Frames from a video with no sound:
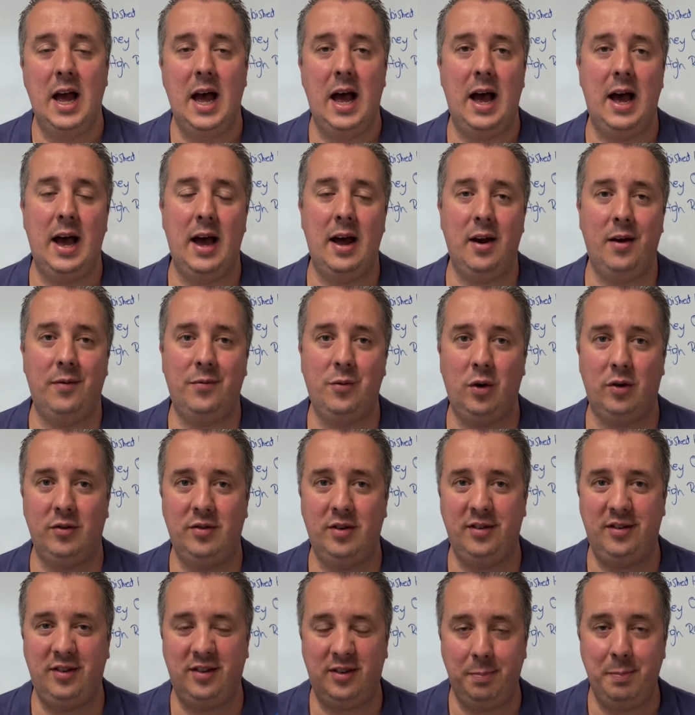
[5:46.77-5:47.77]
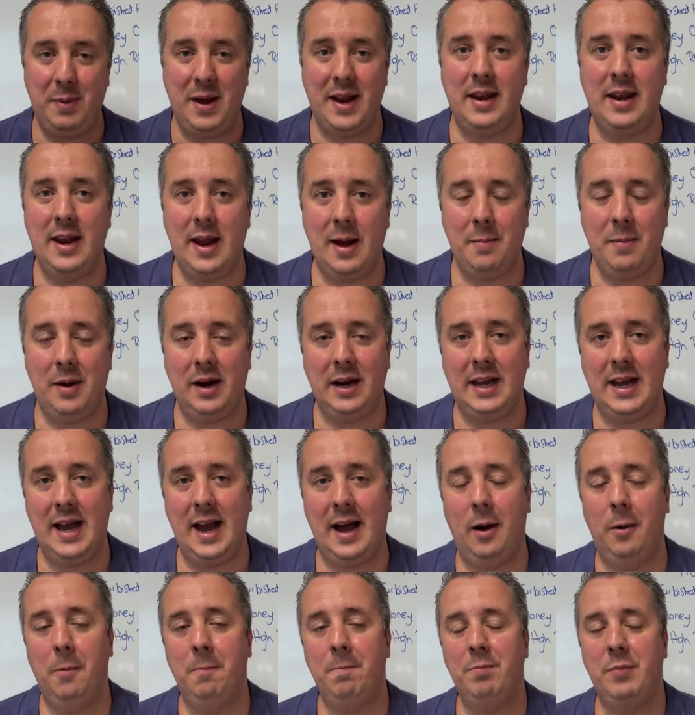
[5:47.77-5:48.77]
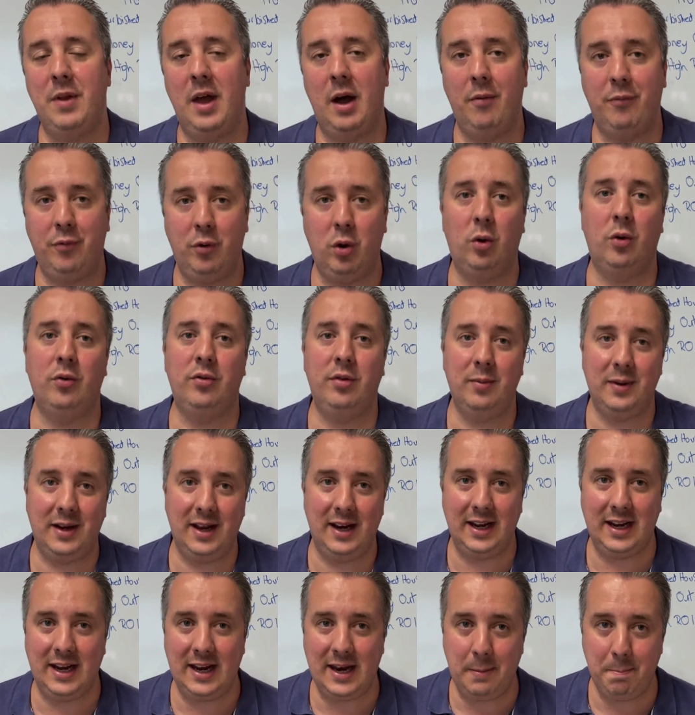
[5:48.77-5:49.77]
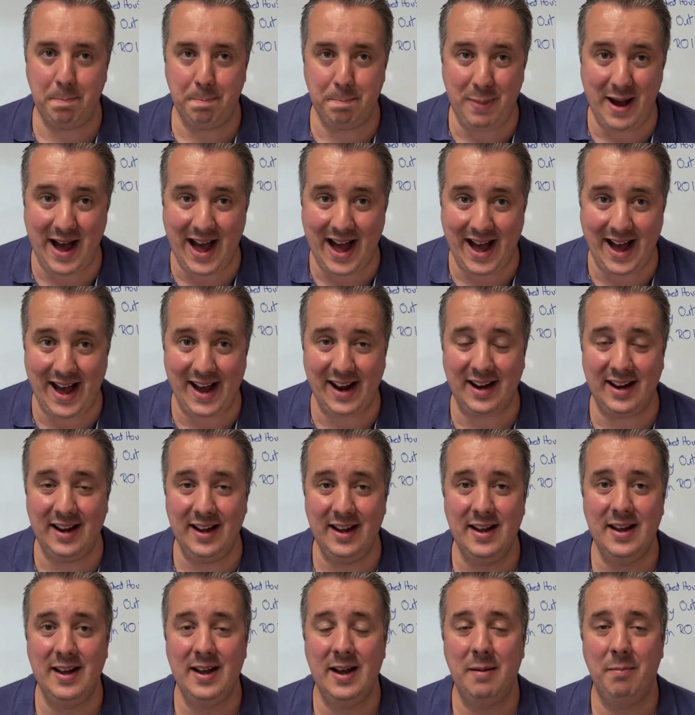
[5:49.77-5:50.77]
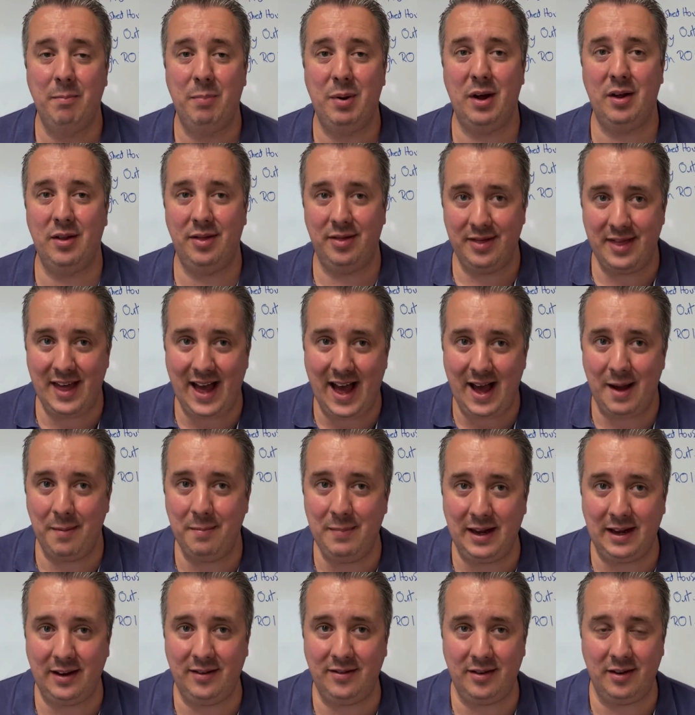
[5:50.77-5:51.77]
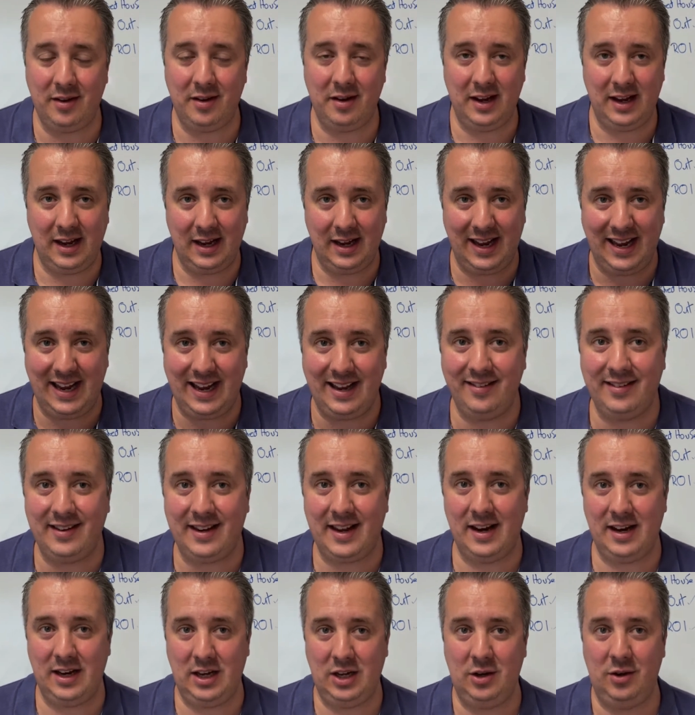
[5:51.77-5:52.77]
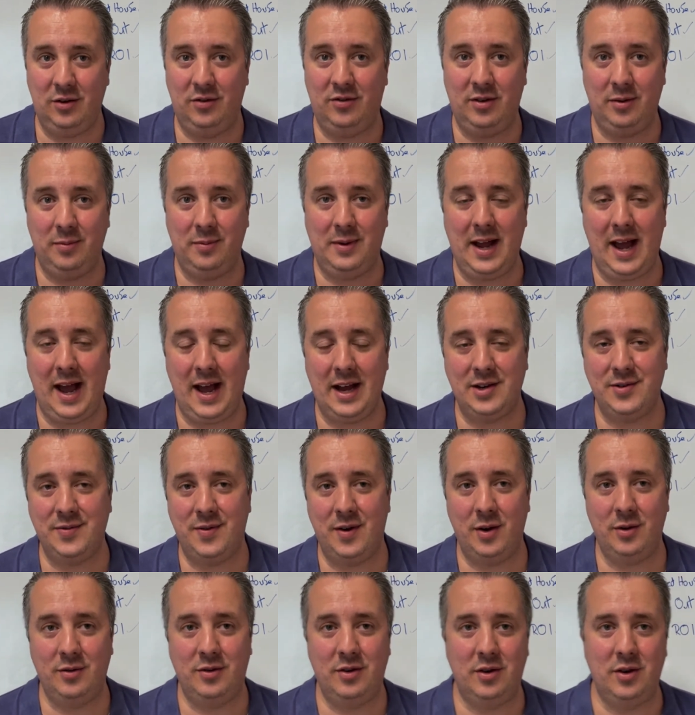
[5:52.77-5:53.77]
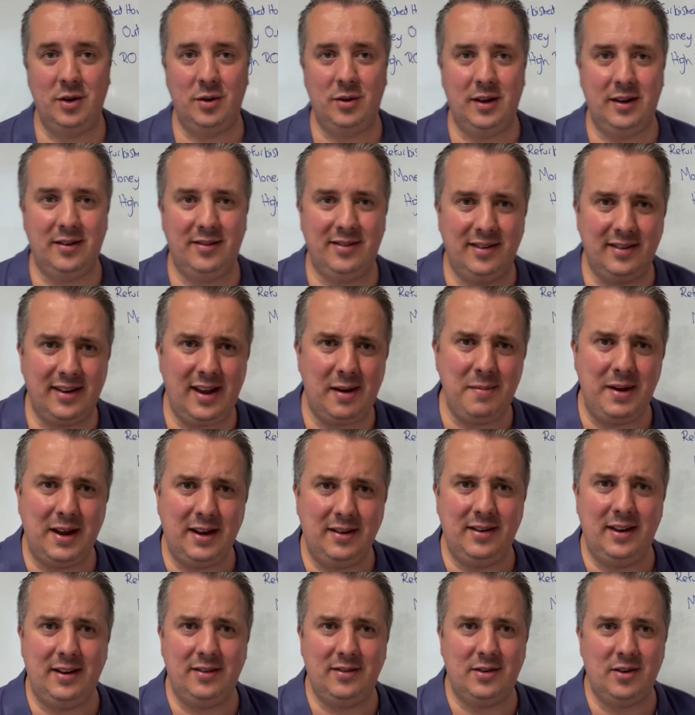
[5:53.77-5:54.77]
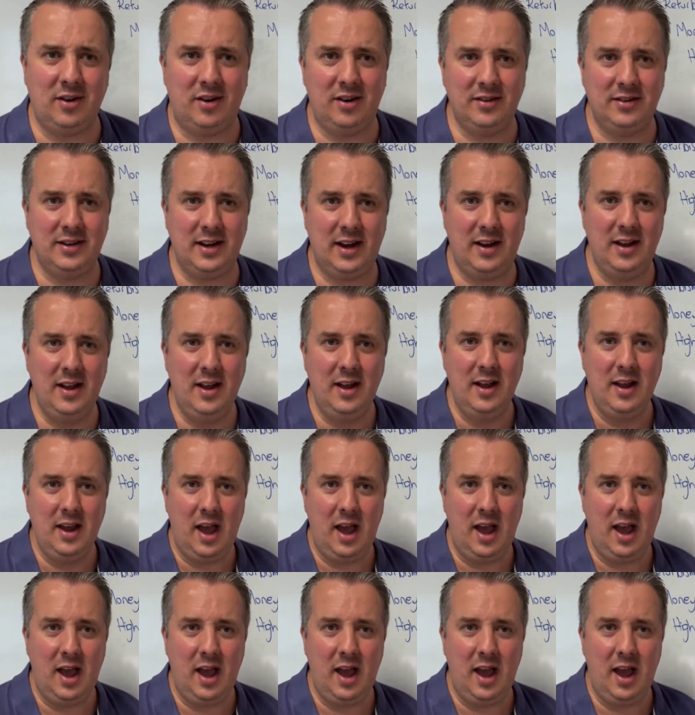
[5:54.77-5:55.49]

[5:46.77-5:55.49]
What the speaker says: And I've got to spend that money out. Of course, I'm going to get it back. But that means that it is going to use some cash flow to do this. Does that make sense, guys? Yeah.